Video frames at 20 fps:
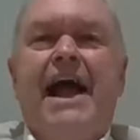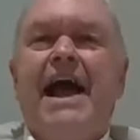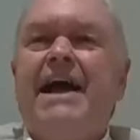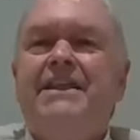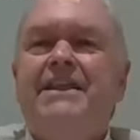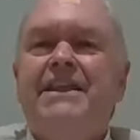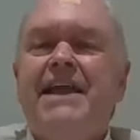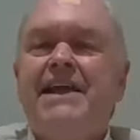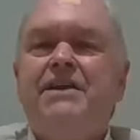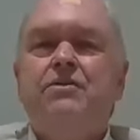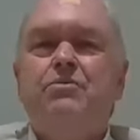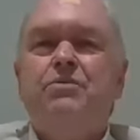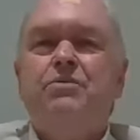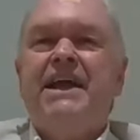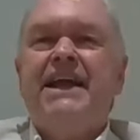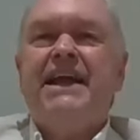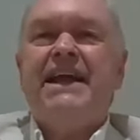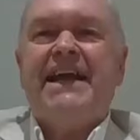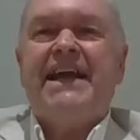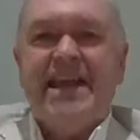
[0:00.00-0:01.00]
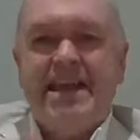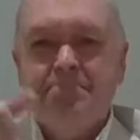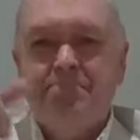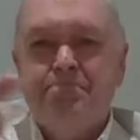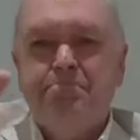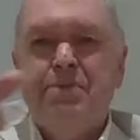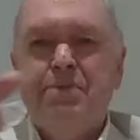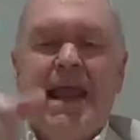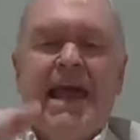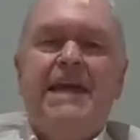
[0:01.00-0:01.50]
And then we
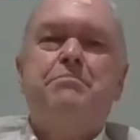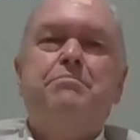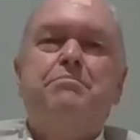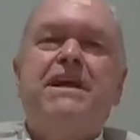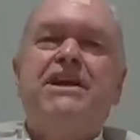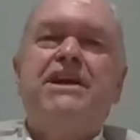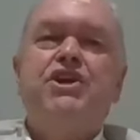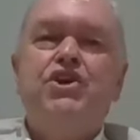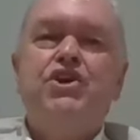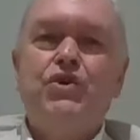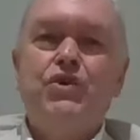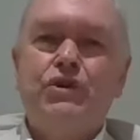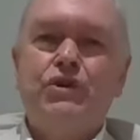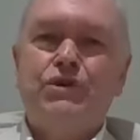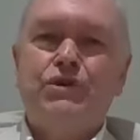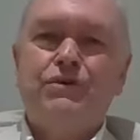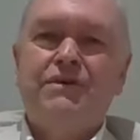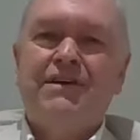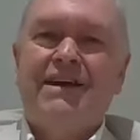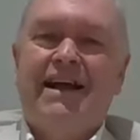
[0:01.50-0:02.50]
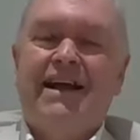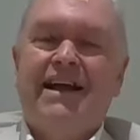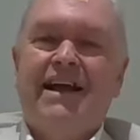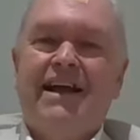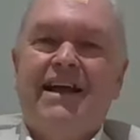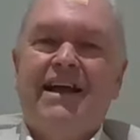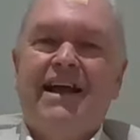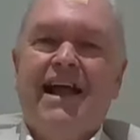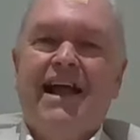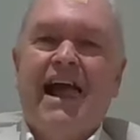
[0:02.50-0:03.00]
keep blaming you,
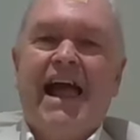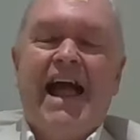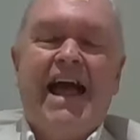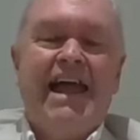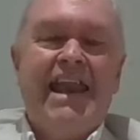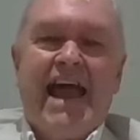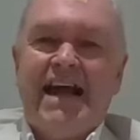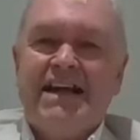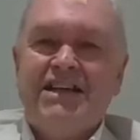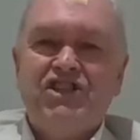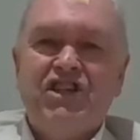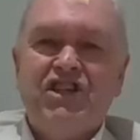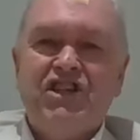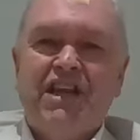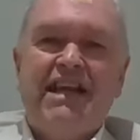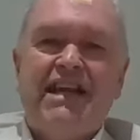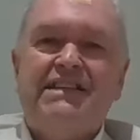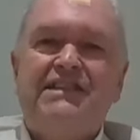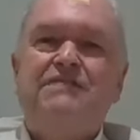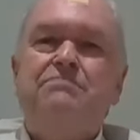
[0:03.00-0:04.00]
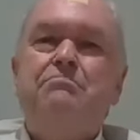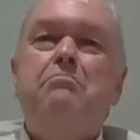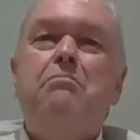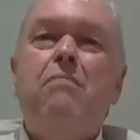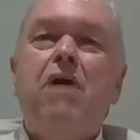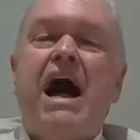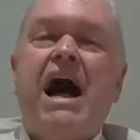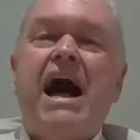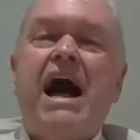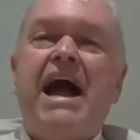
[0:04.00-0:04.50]
and actually it's
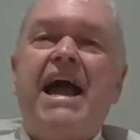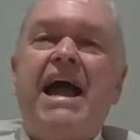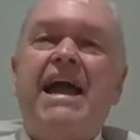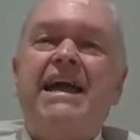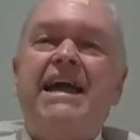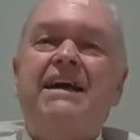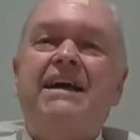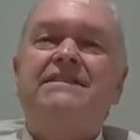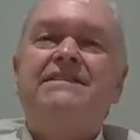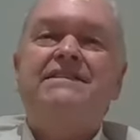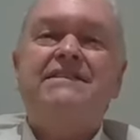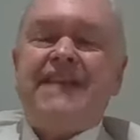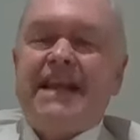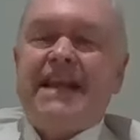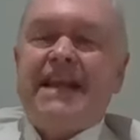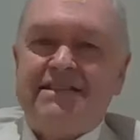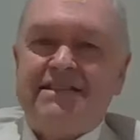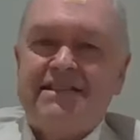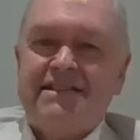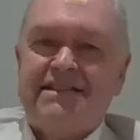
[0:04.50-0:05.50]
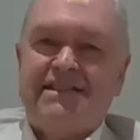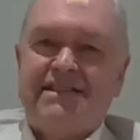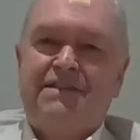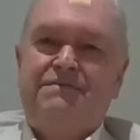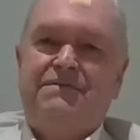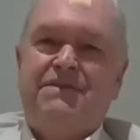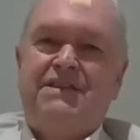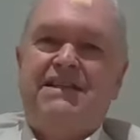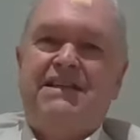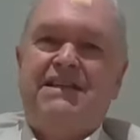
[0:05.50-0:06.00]
my
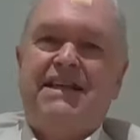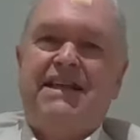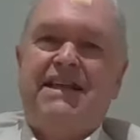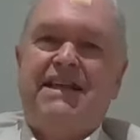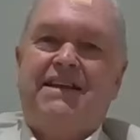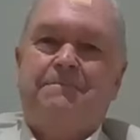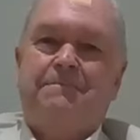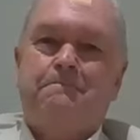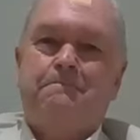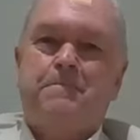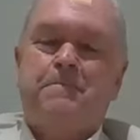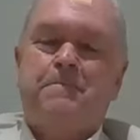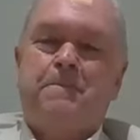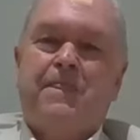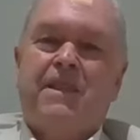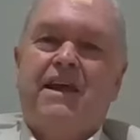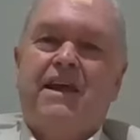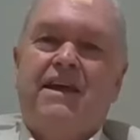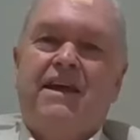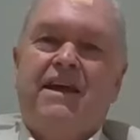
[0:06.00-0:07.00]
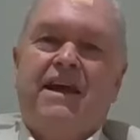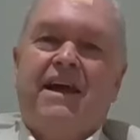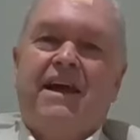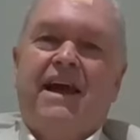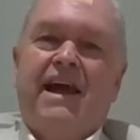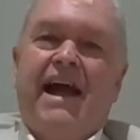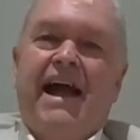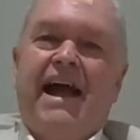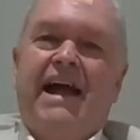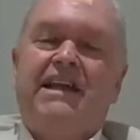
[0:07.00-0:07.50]
sensitivity.
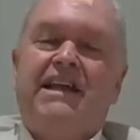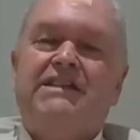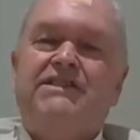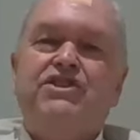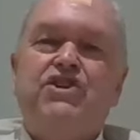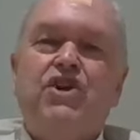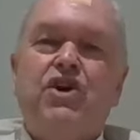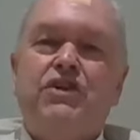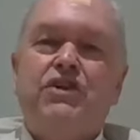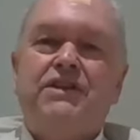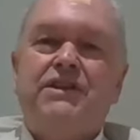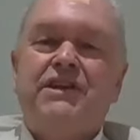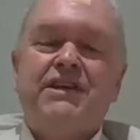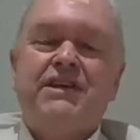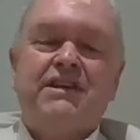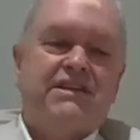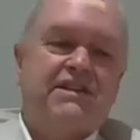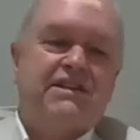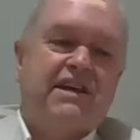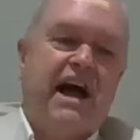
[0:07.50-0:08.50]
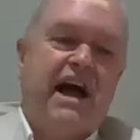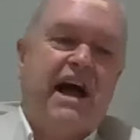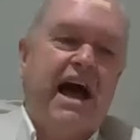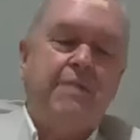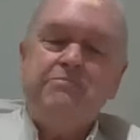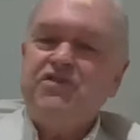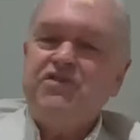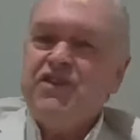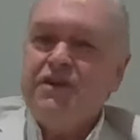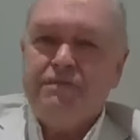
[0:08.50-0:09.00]
And it's not that
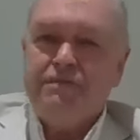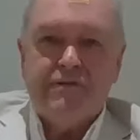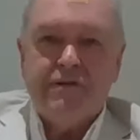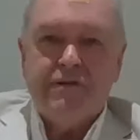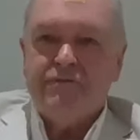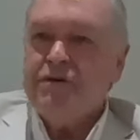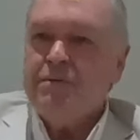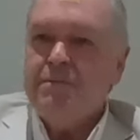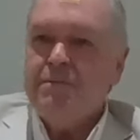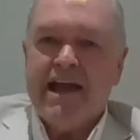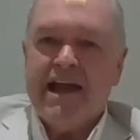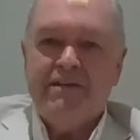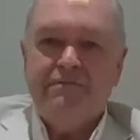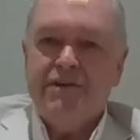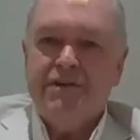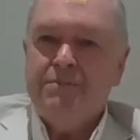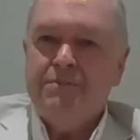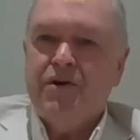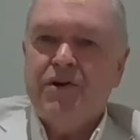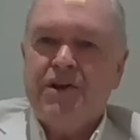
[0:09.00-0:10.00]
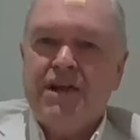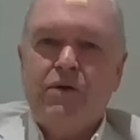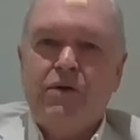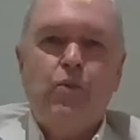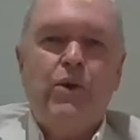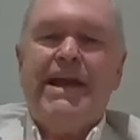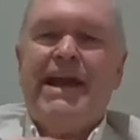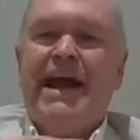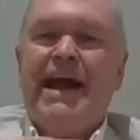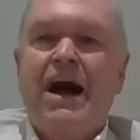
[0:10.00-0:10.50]
I'm different from everybody.
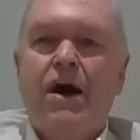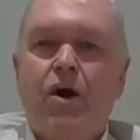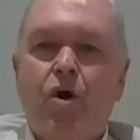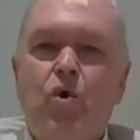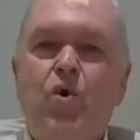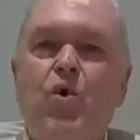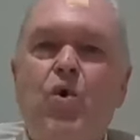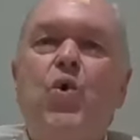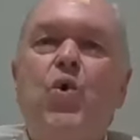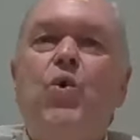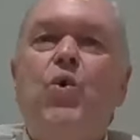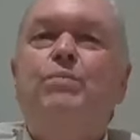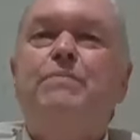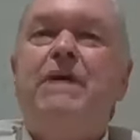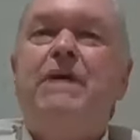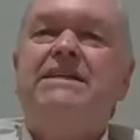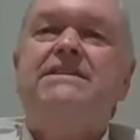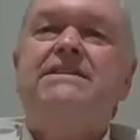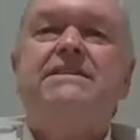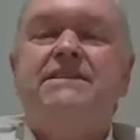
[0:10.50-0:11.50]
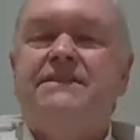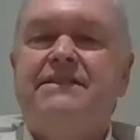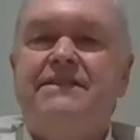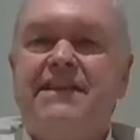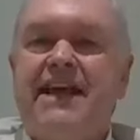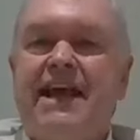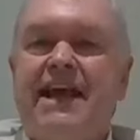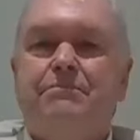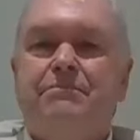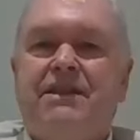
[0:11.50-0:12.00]
We are all much the
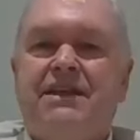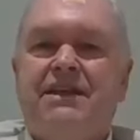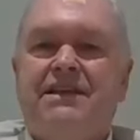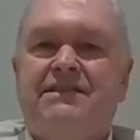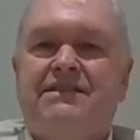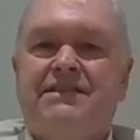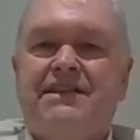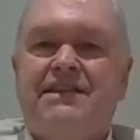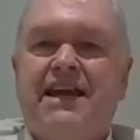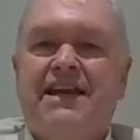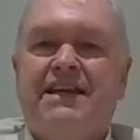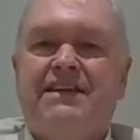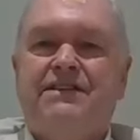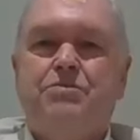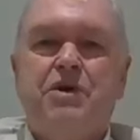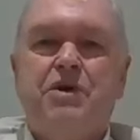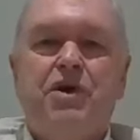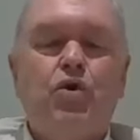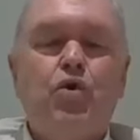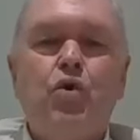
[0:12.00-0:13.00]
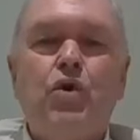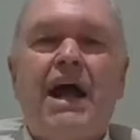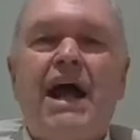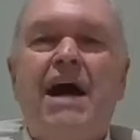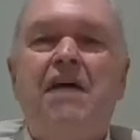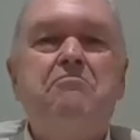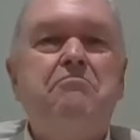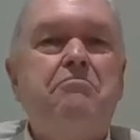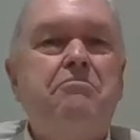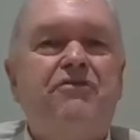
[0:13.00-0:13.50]
same these days. We all
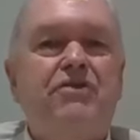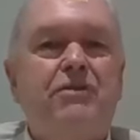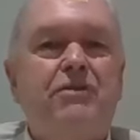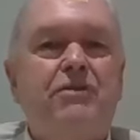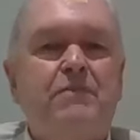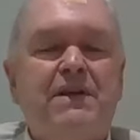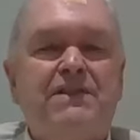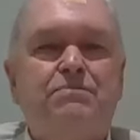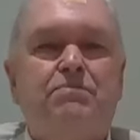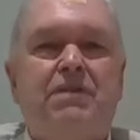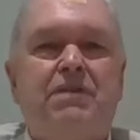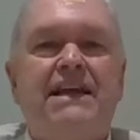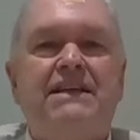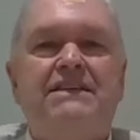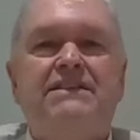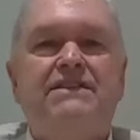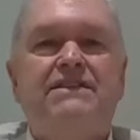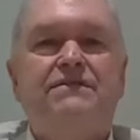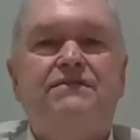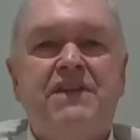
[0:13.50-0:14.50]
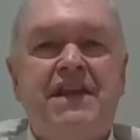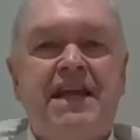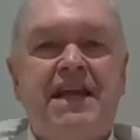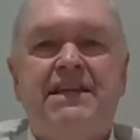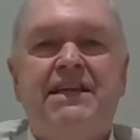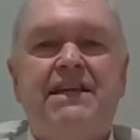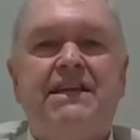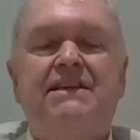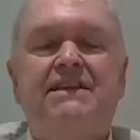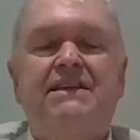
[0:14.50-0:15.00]
come from this place of
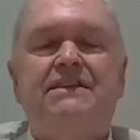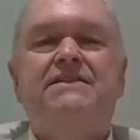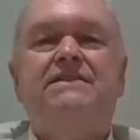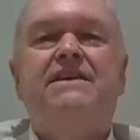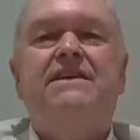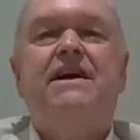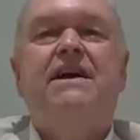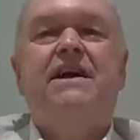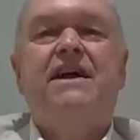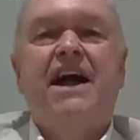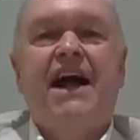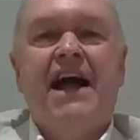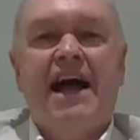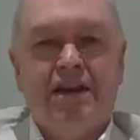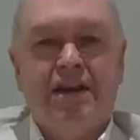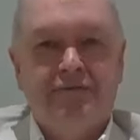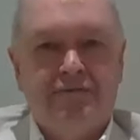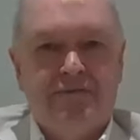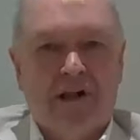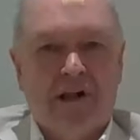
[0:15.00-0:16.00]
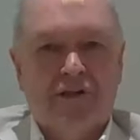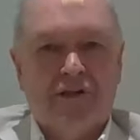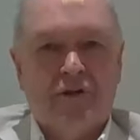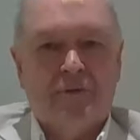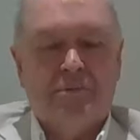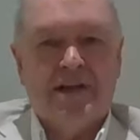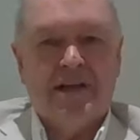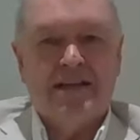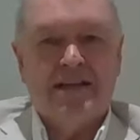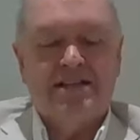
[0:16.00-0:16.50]
neediness and
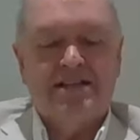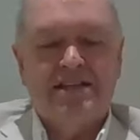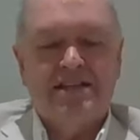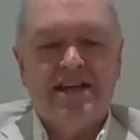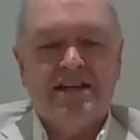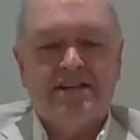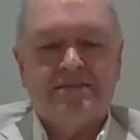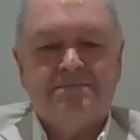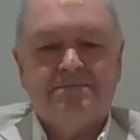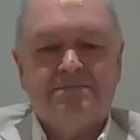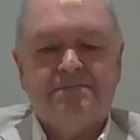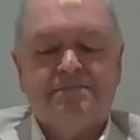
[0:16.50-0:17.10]
vulnerability.